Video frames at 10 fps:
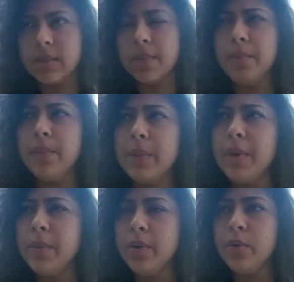and
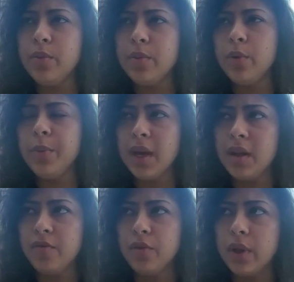maybe it would be
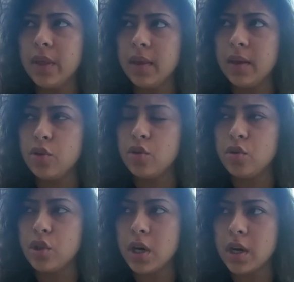helpful, I think, to
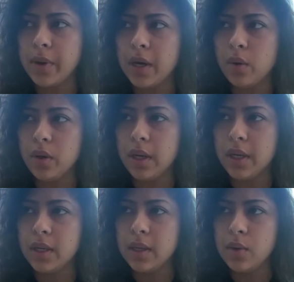talk about
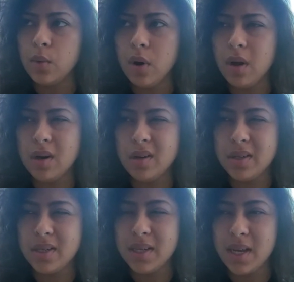like what are
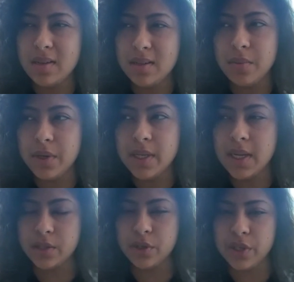some
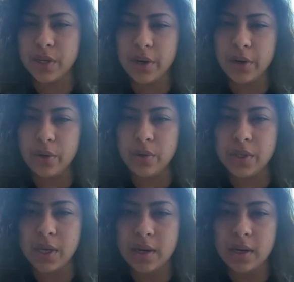disaster
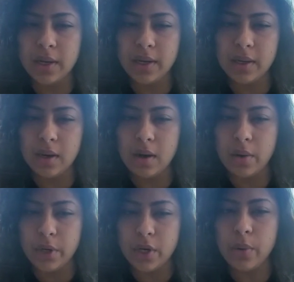scenarios, and like are
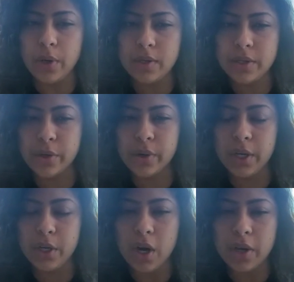we
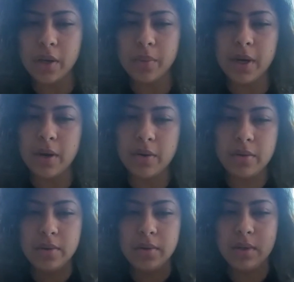strictly talking about
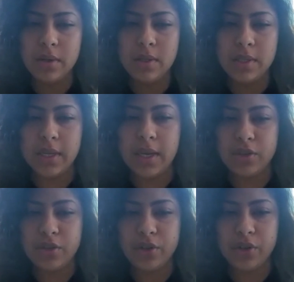
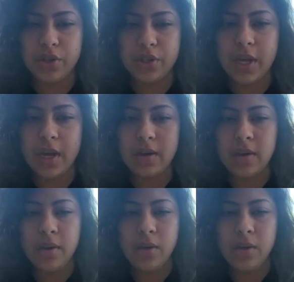disasters that